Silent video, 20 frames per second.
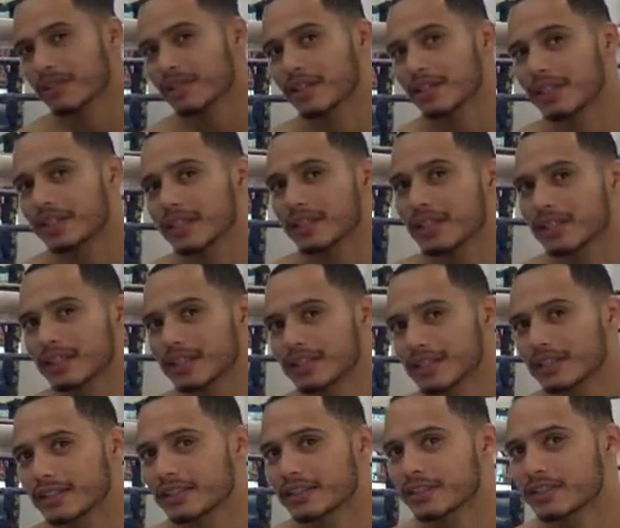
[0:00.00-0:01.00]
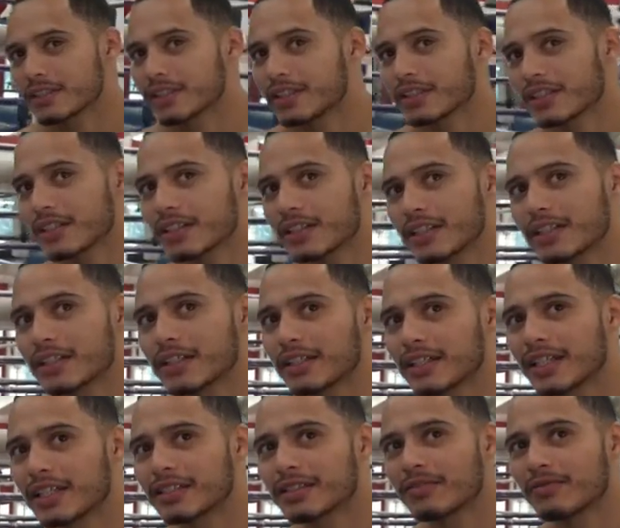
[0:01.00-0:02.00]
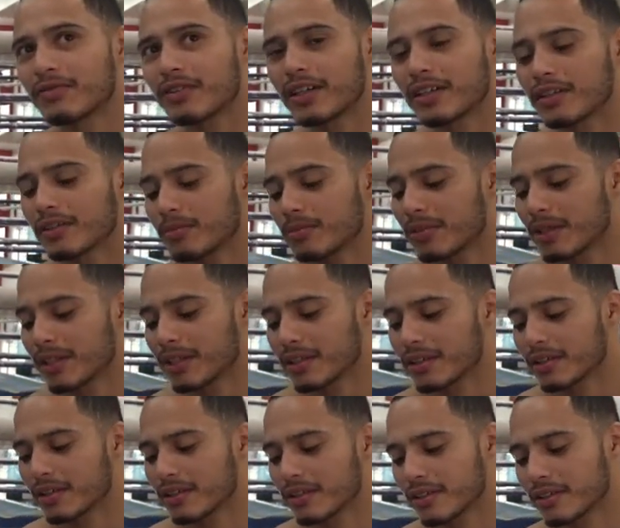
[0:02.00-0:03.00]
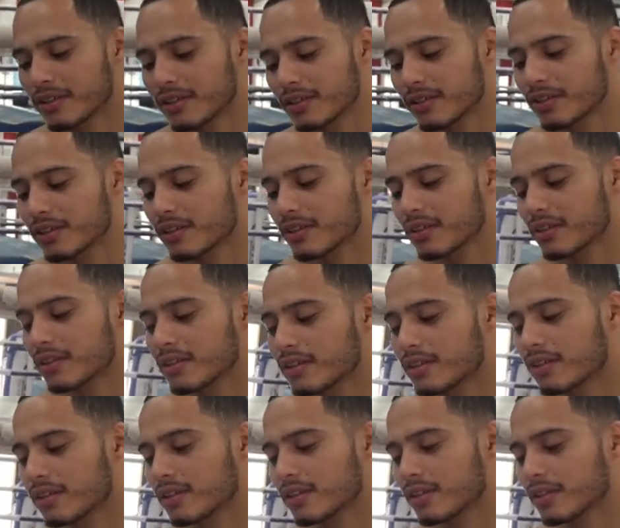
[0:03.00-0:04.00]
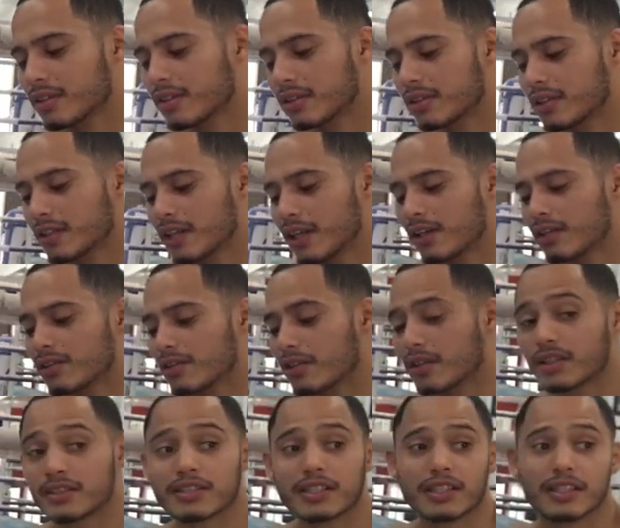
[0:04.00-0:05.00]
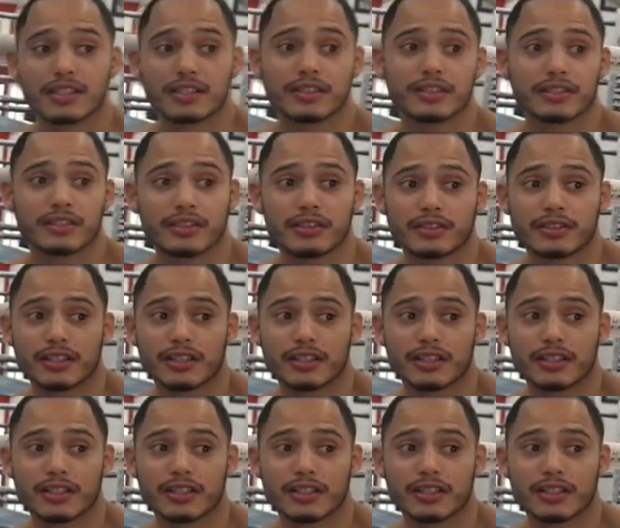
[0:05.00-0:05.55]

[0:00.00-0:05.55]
Yeah, he needs to fight somebody. He doesn't fight nobody, though. Okay. I don't know how to say this.